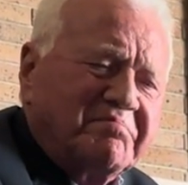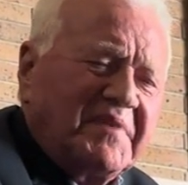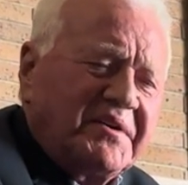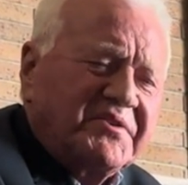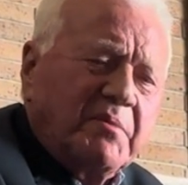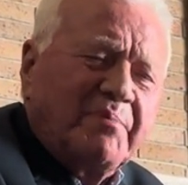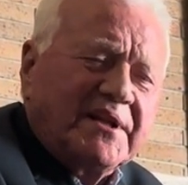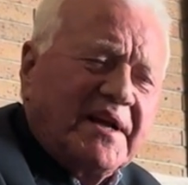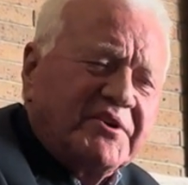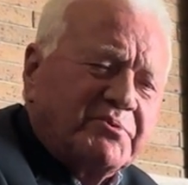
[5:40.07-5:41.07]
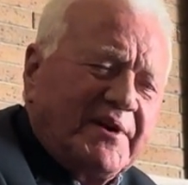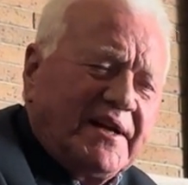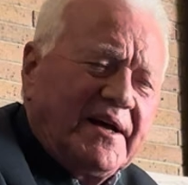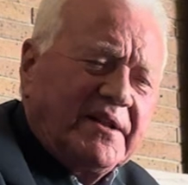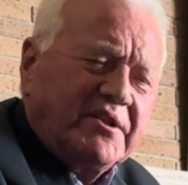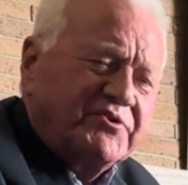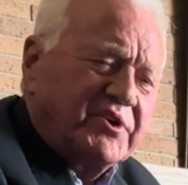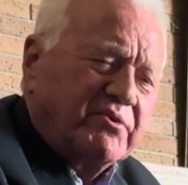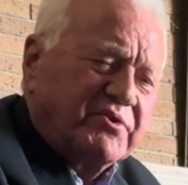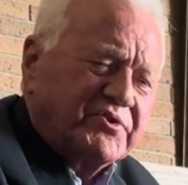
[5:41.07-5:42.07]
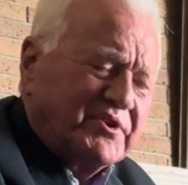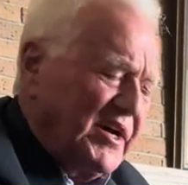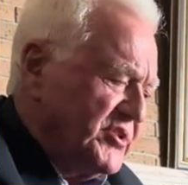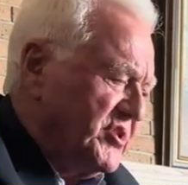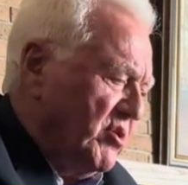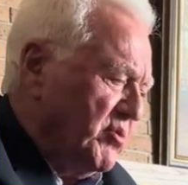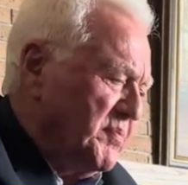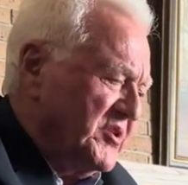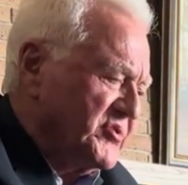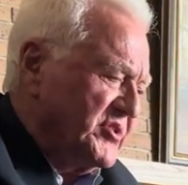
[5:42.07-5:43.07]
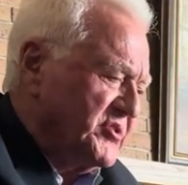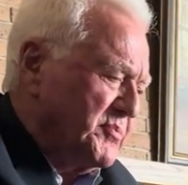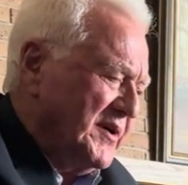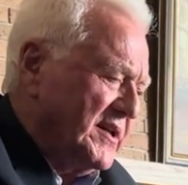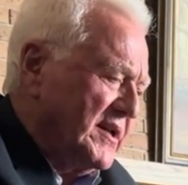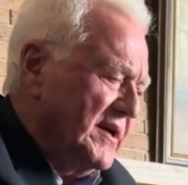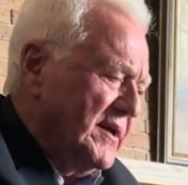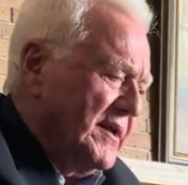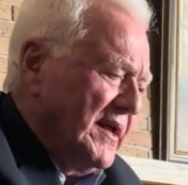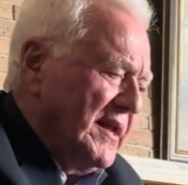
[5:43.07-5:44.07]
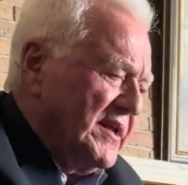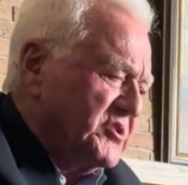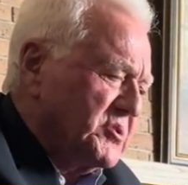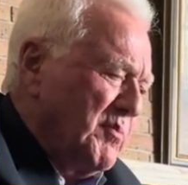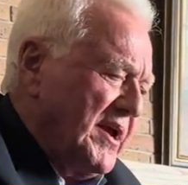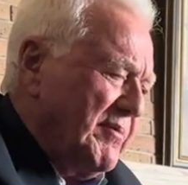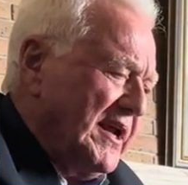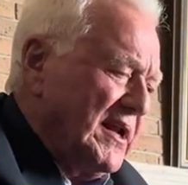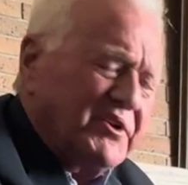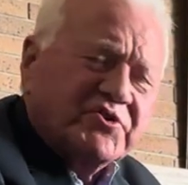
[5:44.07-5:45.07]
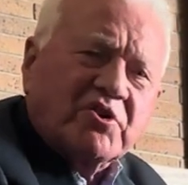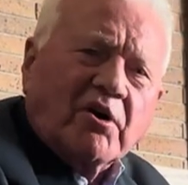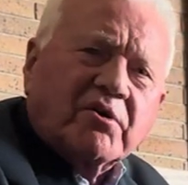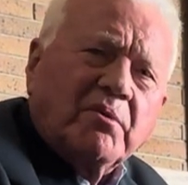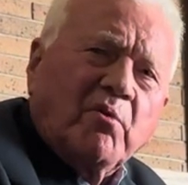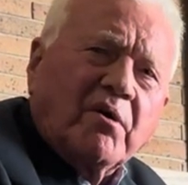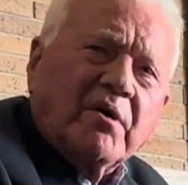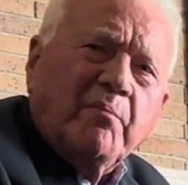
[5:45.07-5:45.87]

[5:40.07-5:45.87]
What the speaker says: I sympathize with that you could start your own business, but let's talk tomorrow.